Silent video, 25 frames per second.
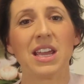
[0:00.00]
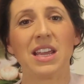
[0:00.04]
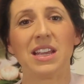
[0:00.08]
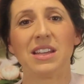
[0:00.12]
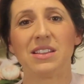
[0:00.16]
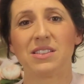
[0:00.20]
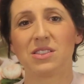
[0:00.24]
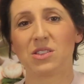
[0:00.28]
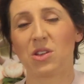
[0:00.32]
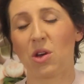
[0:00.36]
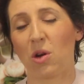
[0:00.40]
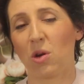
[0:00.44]

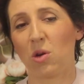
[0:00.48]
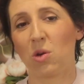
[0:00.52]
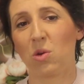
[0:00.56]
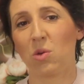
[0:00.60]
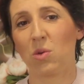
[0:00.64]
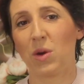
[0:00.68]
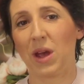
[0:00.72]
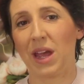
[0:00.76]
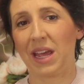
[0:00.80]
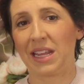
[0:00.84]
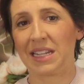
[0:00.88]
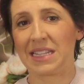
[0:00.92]
is
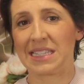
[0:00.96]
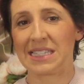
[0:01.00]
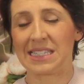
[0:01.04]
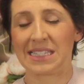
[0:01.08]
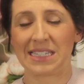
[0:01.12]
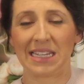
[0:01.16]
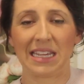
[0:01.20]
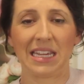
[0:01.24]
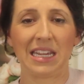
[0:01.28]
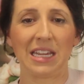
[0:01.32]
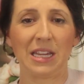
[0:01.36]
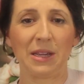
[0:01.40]
go and
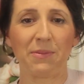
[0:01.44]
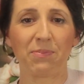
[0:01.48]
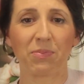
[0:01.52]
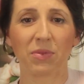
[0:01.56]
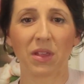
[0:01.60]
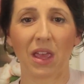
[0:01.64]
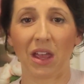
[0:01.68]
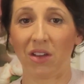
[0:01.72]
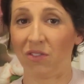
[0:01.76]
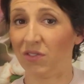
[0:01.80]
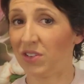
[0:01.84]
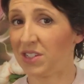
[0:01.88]
see
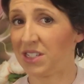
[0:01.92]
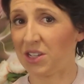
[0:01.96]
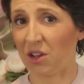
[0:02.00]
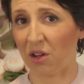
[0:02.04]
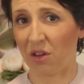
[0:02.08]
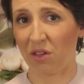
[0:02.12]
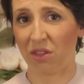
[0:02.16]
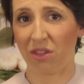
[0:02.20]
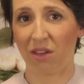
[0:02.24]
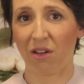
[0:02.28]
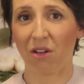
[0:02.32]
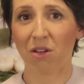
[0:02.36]
a
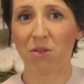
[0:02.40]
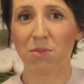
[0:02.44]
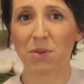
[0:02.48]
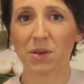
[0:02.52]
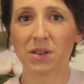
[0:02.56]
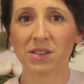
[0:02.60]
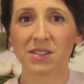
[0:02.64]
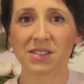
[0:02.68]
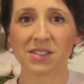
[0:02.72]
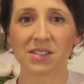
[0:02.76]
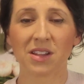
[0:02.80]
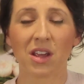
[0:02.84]

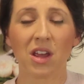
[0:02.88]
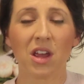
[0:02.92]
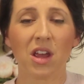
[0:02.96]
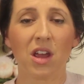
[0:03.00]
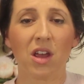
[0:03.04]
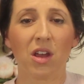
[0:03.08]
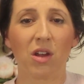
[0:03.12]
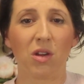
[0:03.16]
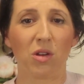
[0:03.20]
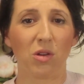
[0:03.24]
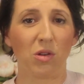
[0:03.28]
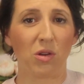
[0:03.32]
physiotherapist
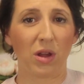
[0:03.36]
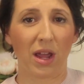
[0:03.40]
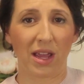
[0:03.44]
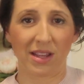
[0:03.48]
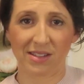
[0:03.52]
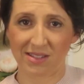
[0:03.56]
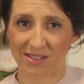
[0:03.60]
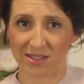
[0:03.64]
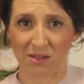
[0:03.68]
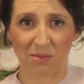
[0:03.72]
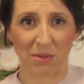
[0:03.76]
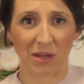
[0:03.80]
who
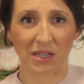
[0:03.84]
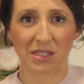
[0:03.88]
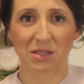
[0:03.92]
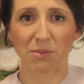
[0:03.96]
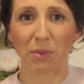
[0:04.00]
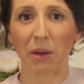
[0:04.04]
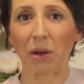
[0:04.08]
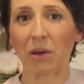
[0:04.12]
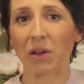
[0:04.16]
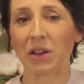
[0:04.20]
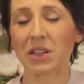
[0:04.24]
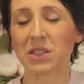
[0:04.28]
has some
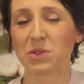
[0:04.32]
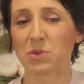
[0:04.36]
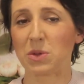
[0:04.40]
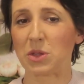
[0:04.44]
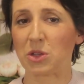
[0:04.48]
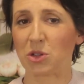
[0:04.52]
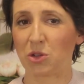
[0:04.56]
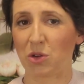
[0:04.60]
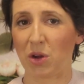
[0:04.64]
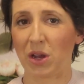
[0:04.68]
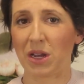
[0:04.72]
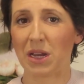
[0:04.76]
experience
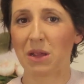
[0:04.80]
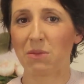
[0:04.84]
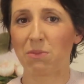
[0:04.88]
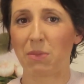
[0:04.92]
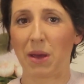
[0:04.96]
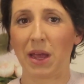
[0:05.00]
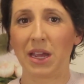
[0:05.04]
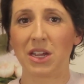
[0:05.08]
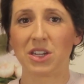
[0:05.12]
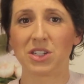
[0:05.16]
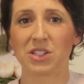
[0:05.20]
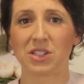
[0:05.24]
with treating
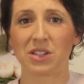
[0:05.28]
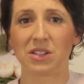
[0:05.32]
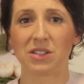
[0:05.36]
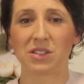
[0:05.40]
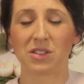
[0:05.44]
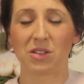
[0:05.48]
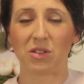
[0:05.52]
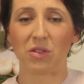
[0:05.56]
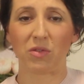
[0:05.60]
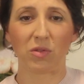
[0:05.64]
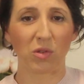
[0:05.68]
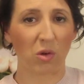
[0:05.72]

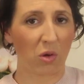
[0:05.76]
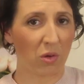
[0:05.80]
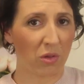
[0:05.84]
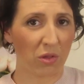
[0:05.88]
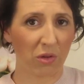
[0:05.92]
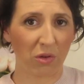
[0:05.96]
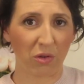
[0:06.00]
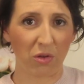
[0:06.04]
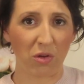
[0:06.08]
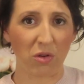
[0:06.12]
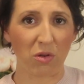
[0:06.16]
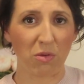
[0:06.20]
patients who've gone
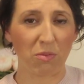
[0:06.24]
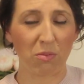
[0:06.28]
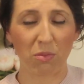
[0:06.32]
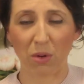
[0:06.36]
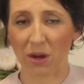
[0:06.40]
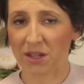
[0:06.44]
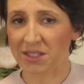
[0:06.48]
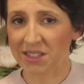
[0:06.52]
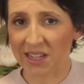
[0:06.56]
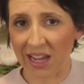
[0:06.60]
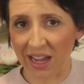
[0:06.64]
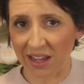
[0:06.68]
through
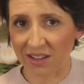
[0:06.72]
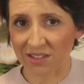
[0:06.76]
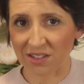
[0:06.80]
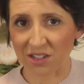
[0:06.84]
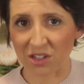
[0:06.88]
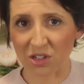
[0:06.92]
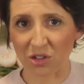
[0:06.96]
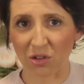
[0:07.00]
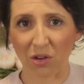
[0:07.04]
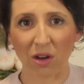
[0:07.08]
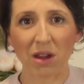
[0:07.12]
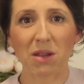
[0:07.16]
breast
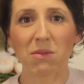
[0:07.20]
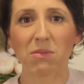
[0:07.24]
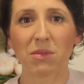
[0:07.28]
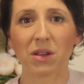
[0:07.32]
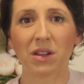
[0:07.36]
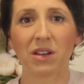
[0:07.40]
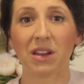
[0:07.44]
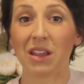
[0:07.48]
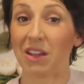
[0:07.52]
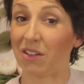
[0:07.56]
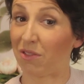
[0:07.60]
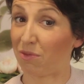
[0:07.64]
cancer
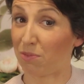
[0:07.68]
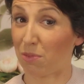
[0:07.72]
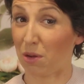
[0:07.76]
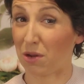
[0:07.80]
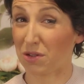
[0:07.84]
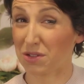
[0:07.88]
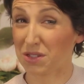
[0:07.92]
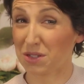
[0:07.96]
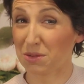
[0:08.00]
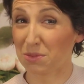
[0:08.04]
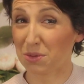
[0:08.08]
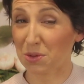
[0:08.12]
treatment if
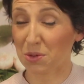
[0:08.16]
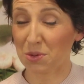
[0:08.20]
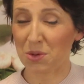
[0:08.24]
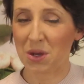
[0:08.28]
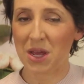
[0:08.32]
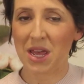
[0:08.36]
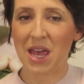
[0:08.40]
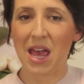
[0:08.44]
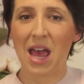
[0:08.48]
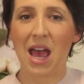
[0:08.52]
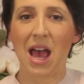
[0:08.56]
possible.